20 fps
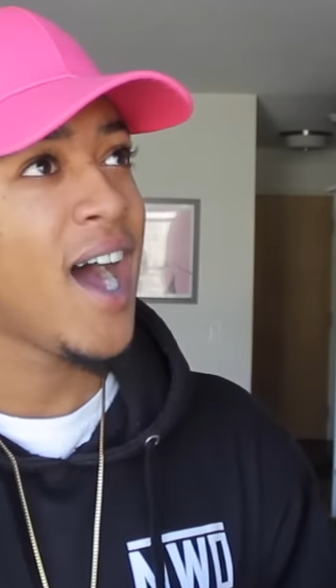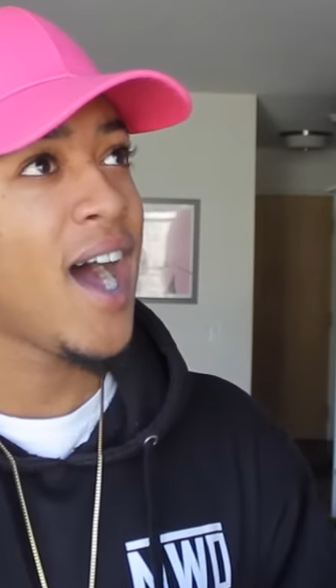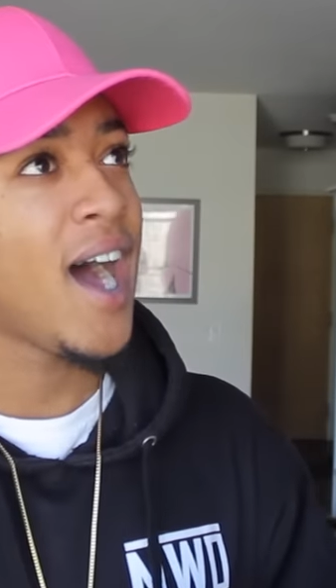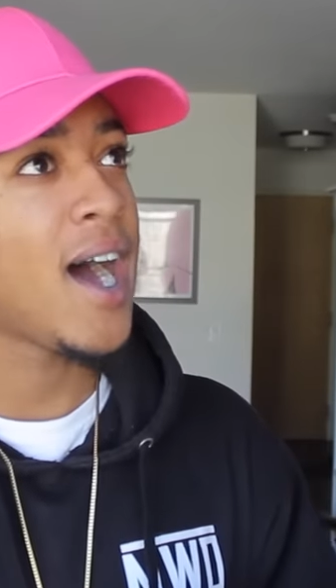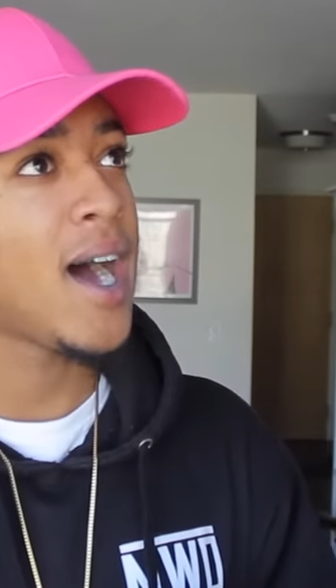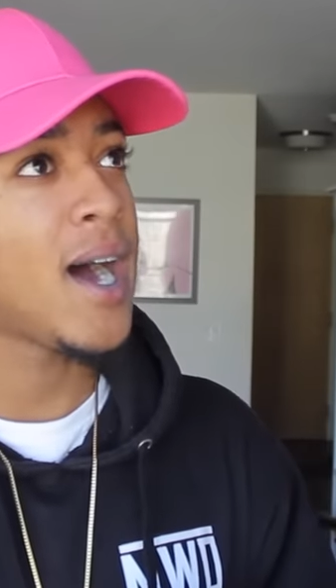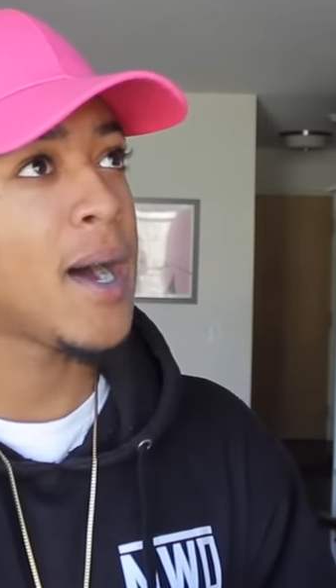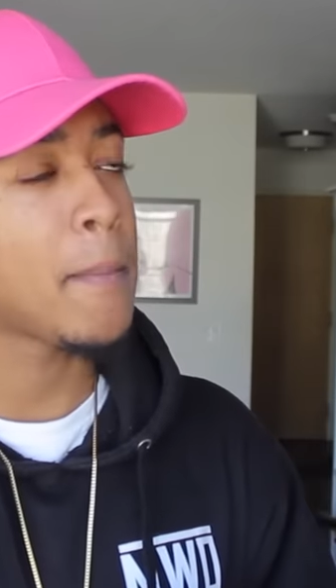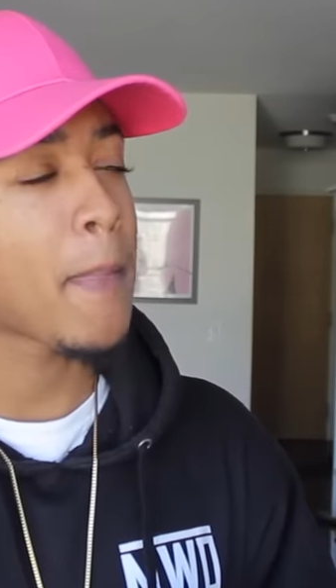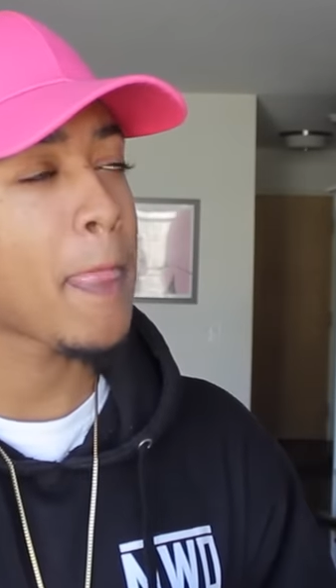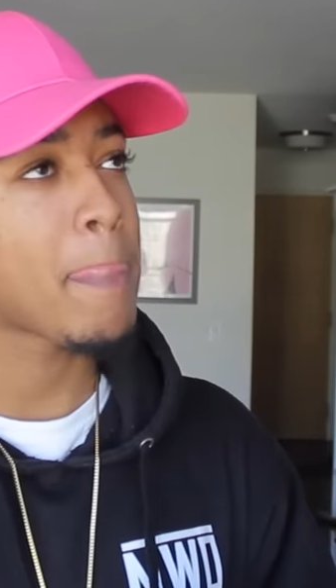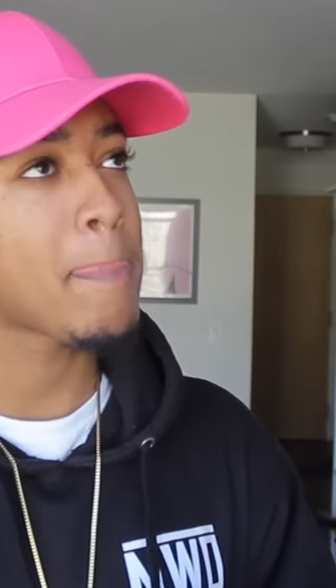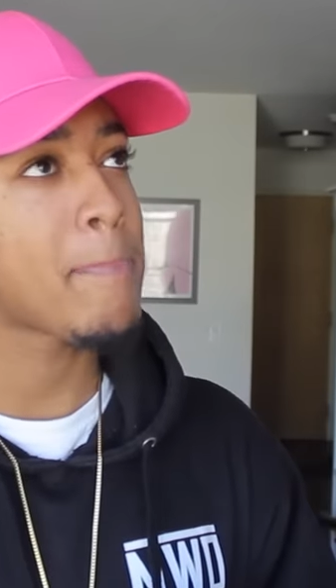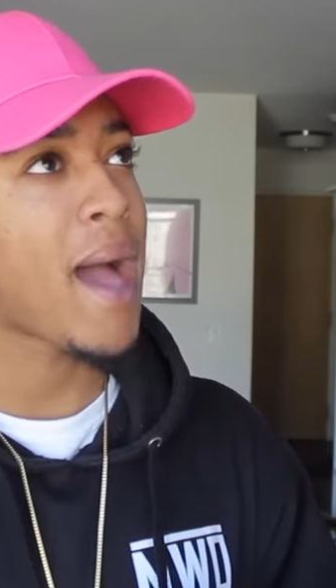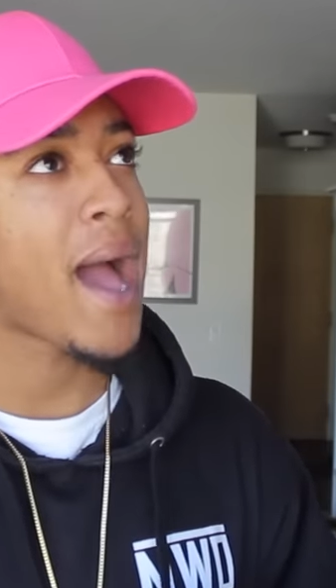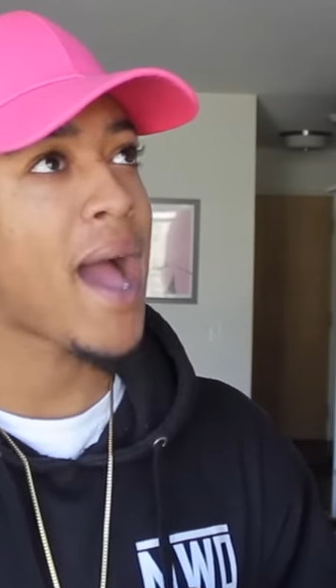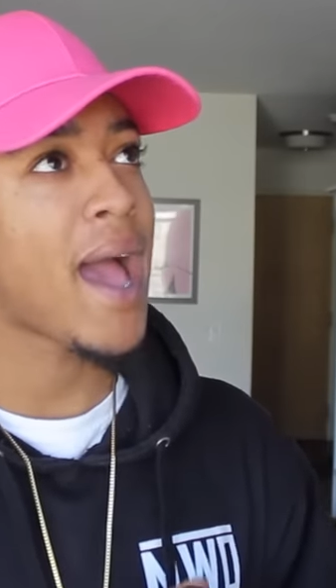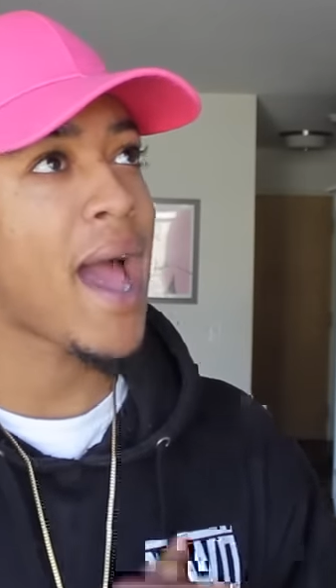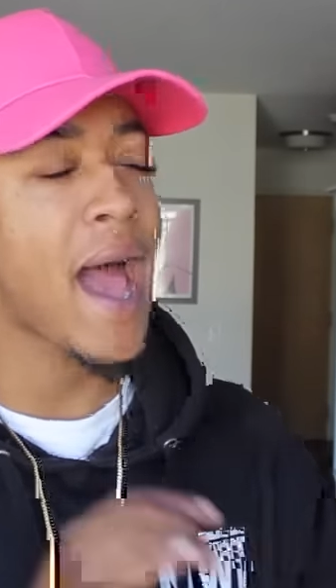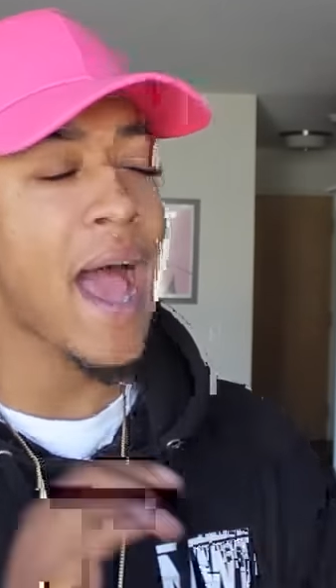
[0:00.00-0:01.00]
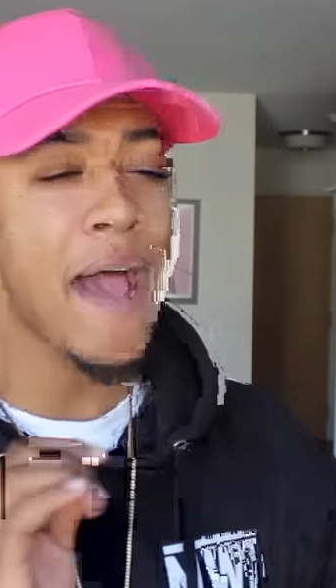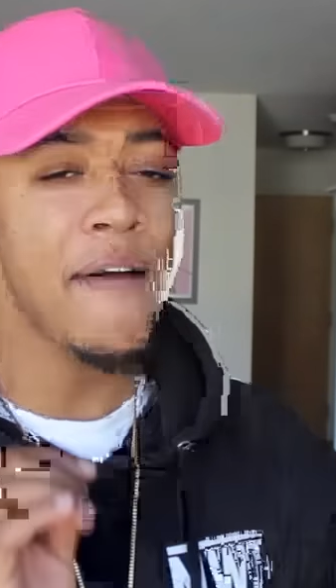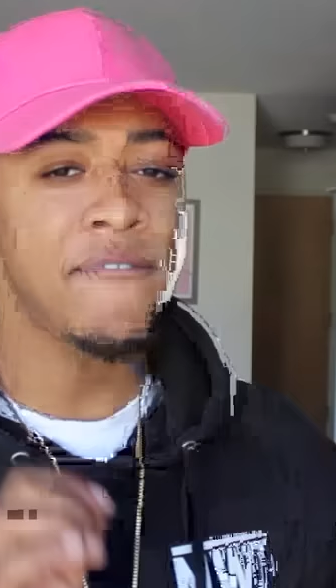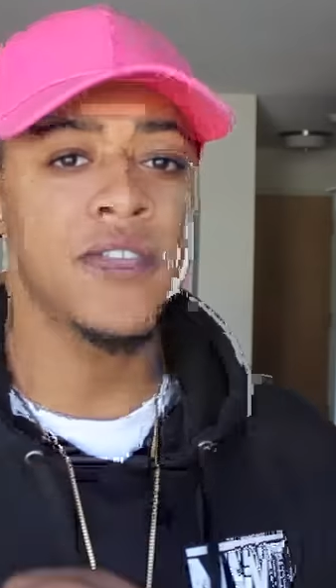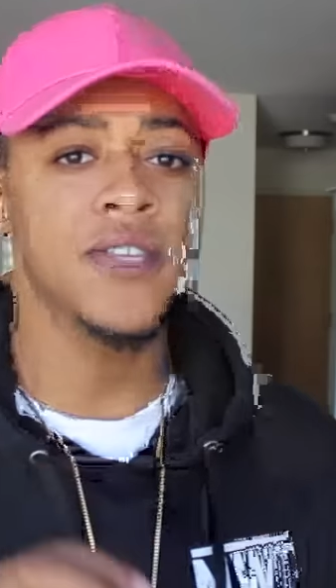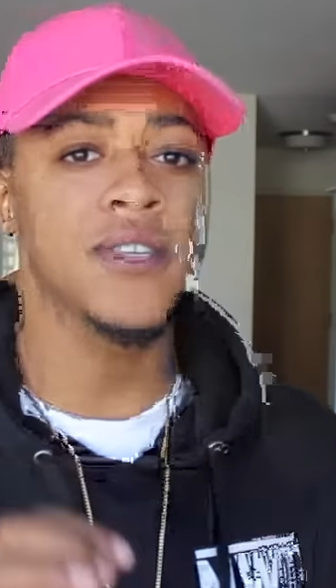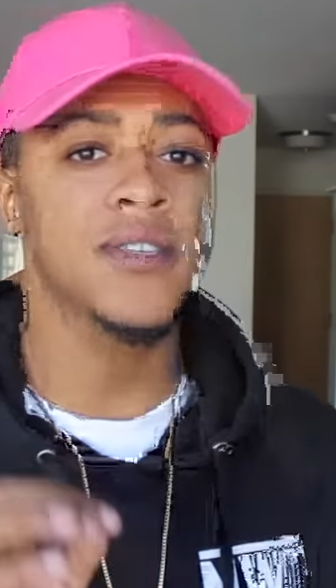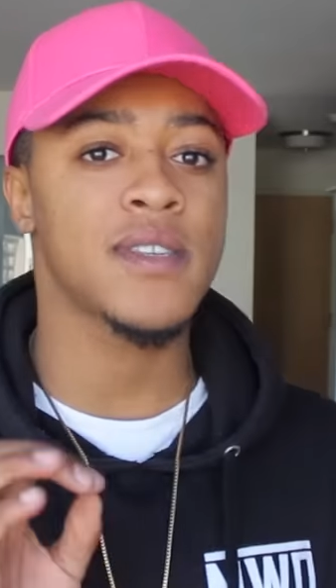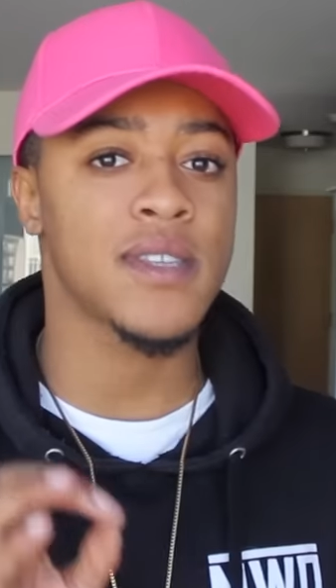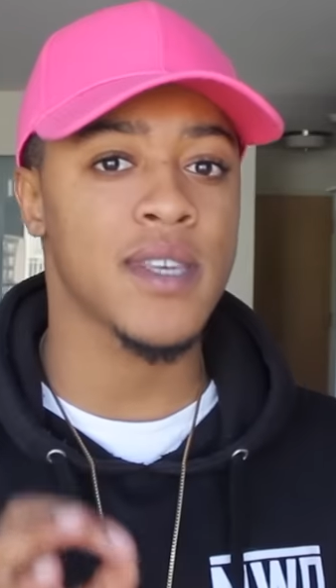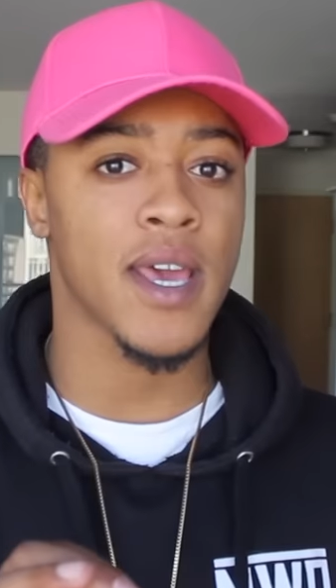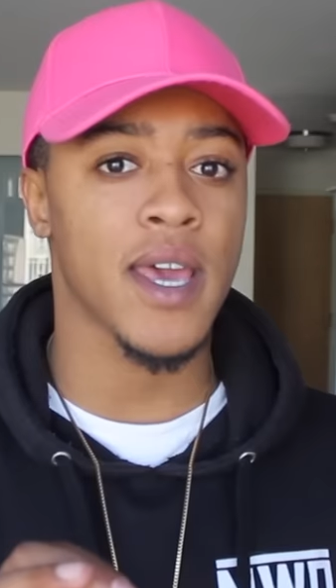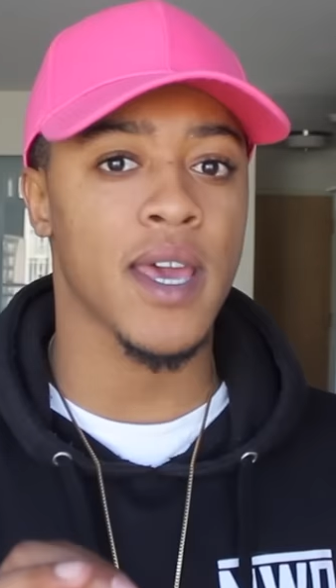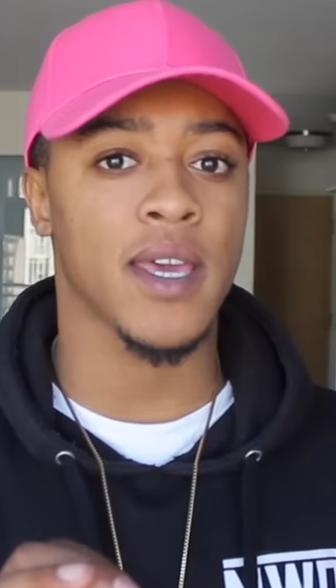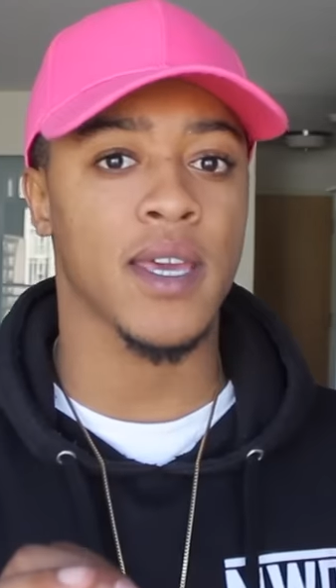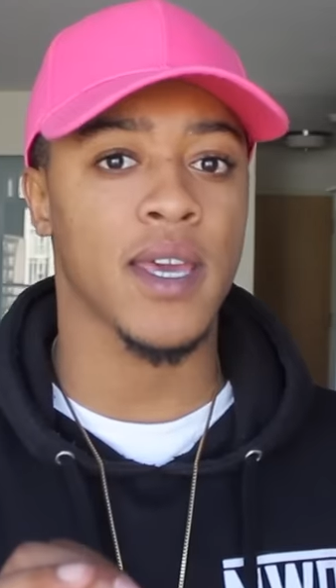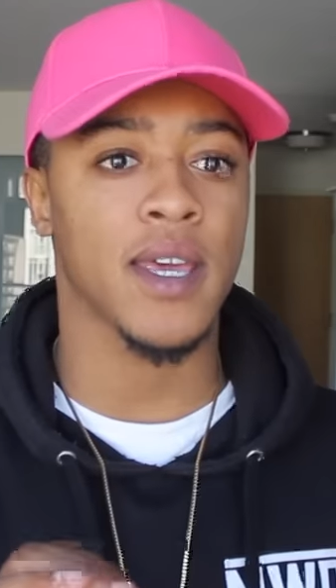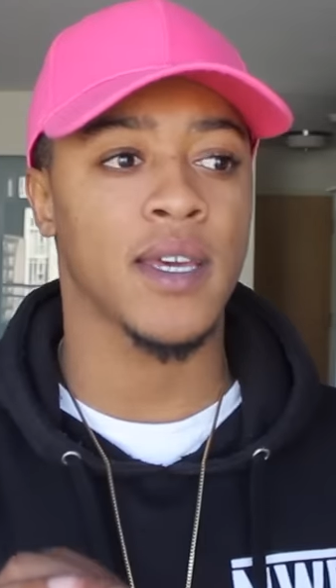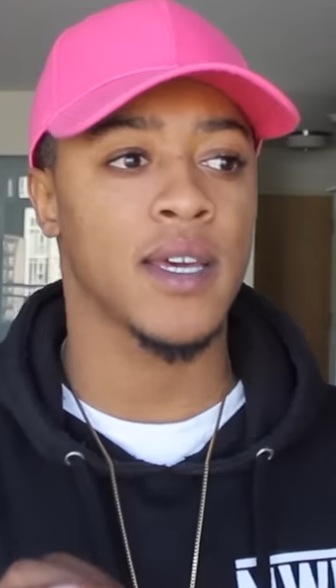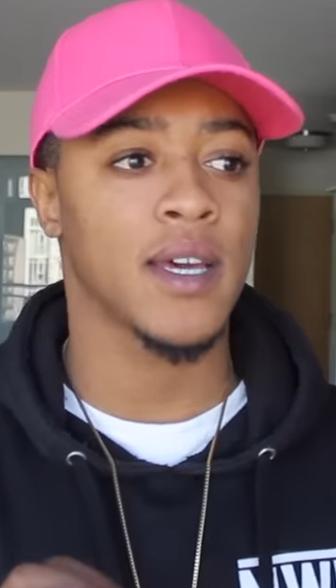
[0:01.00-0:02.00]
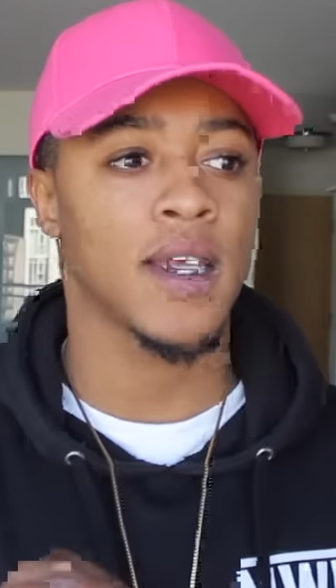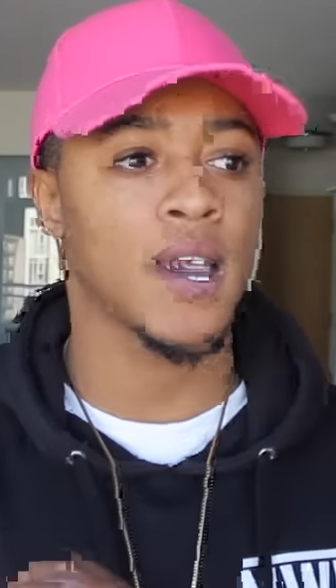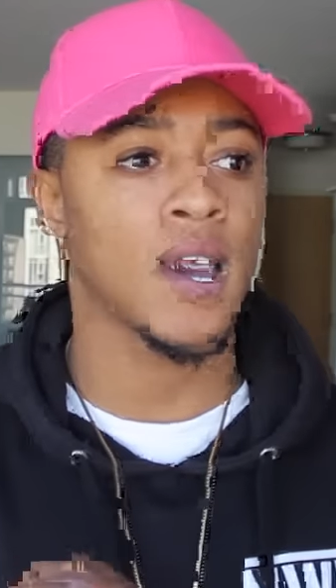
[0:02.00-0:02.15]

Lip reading: I have to say,